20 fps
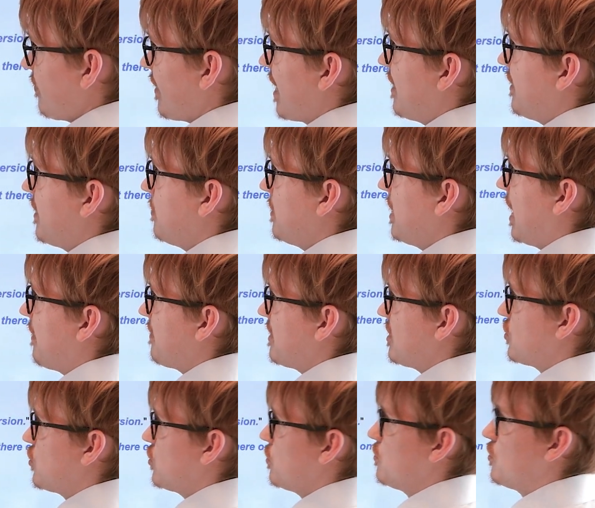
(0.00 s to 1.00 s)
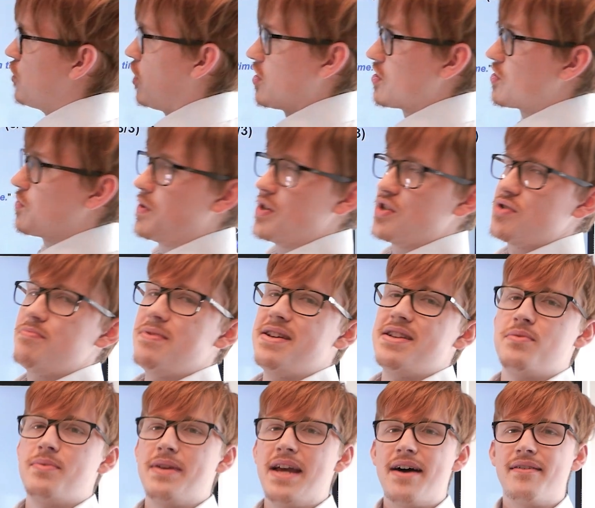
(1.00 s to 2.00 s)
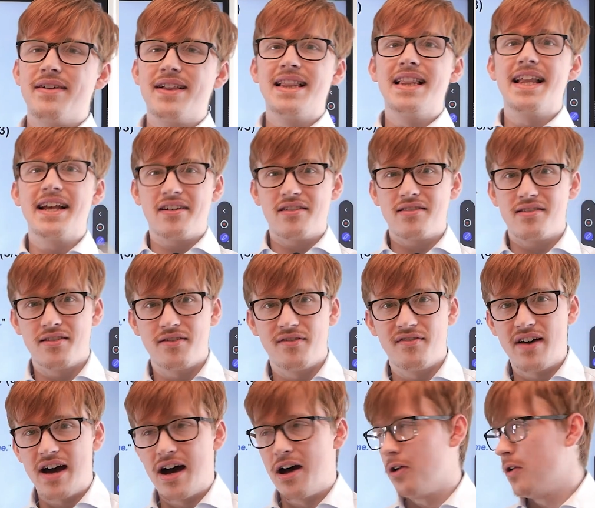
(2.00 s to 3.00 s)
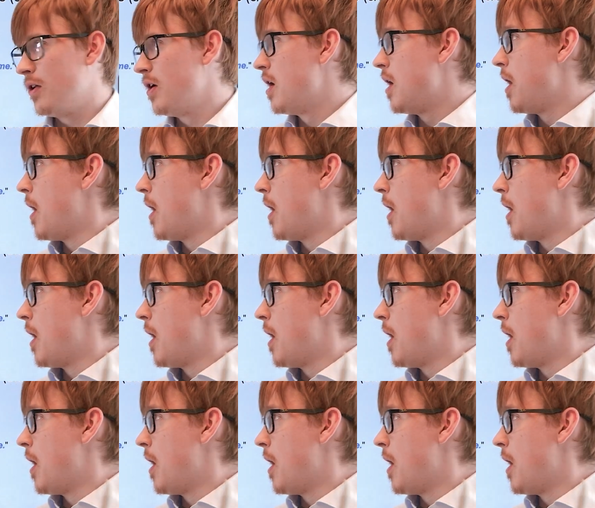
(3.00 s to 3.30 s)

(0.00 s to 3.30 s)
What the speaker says: And then we have these two dots, which means we have a lengthened vowel.